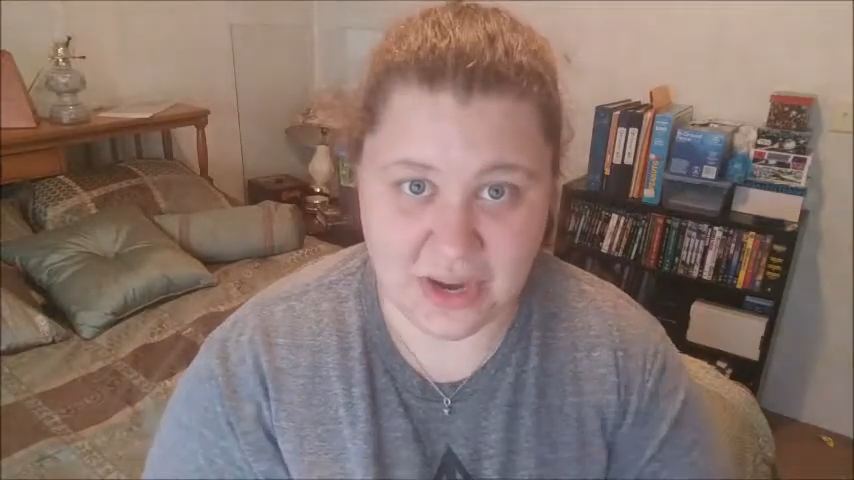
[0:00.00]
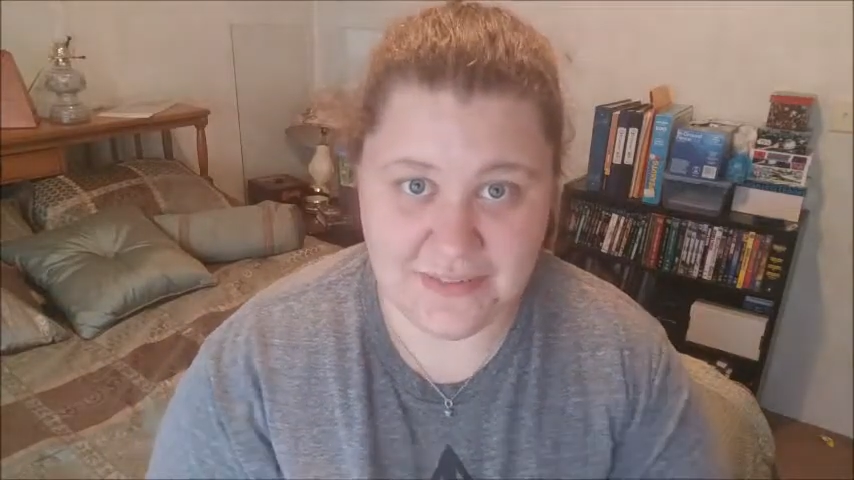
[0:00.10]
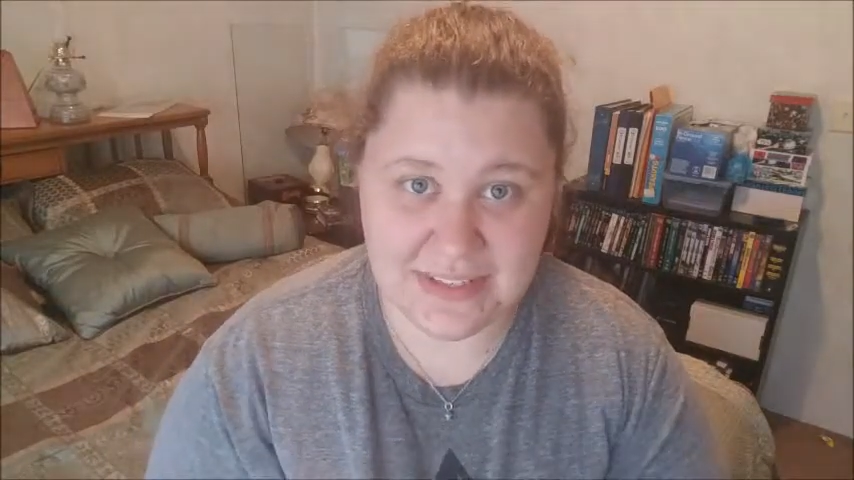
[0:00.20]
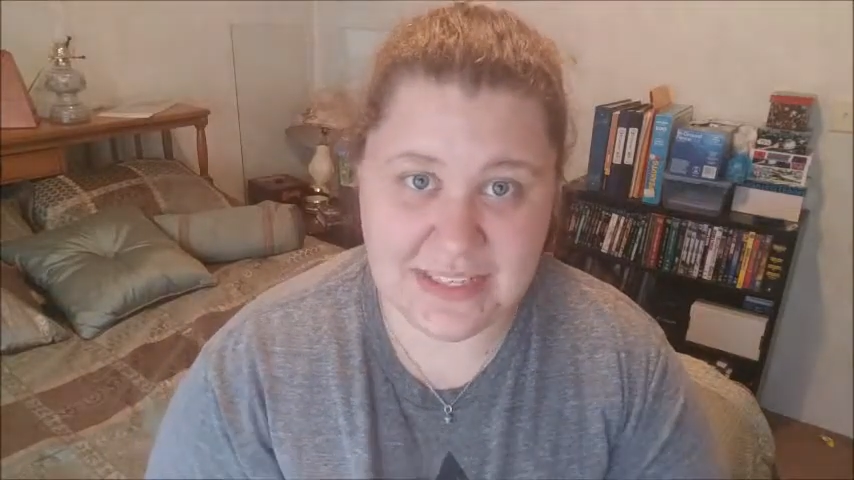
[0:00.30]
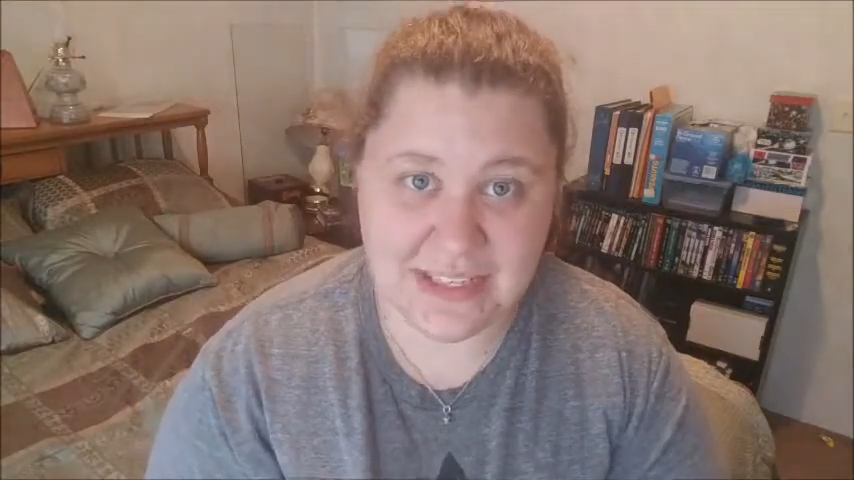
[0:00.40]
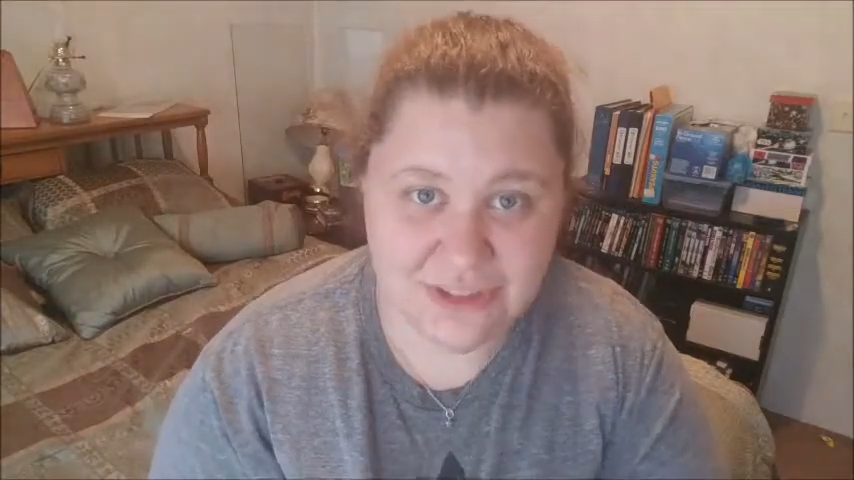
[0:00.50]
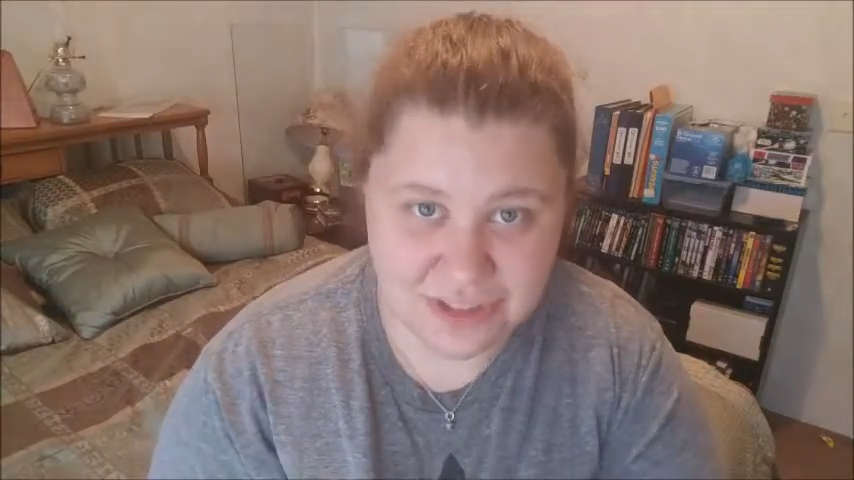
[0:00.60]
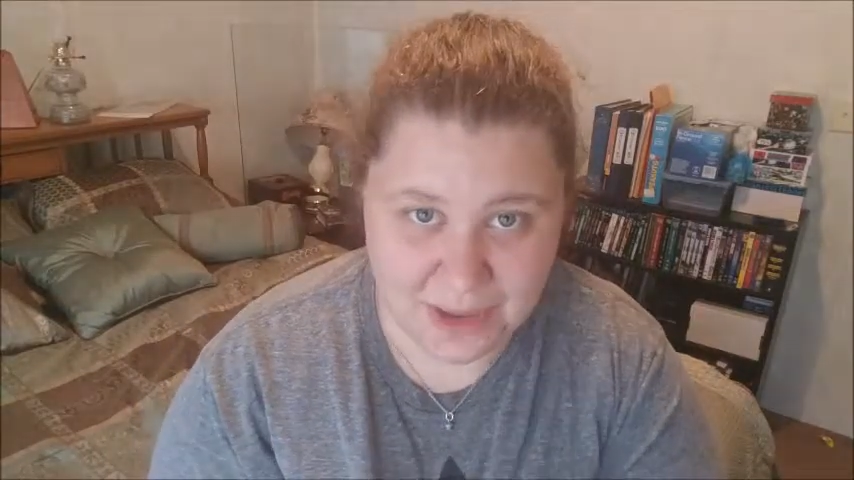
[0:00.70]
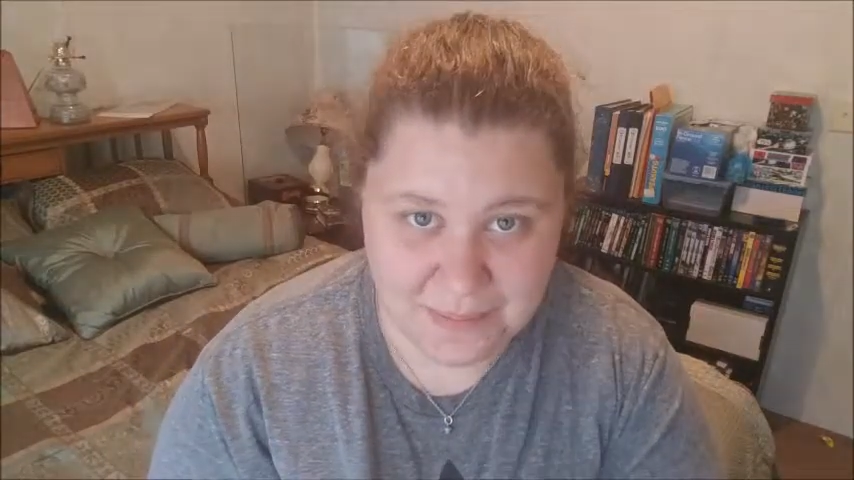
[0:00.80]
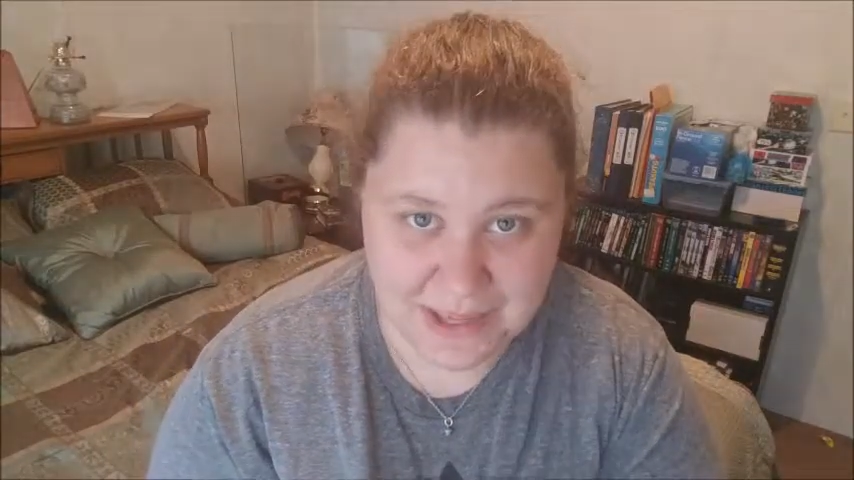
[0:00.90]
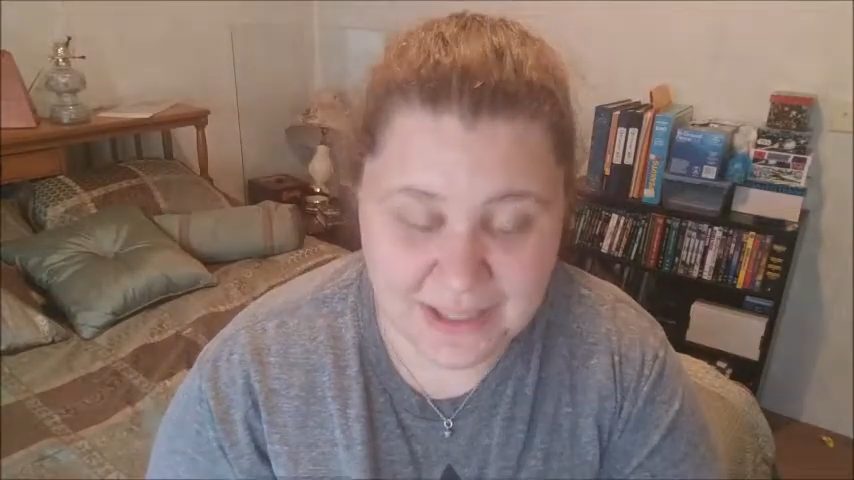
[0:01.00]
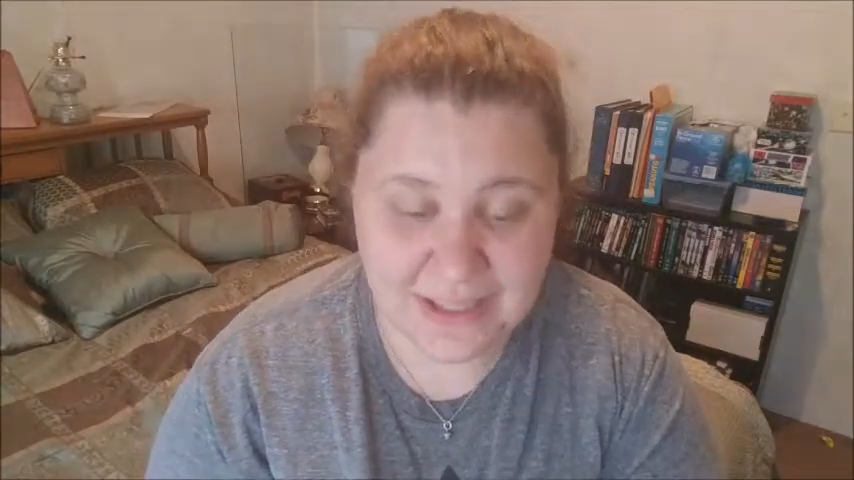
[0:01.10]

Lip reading: if it's a little choppy.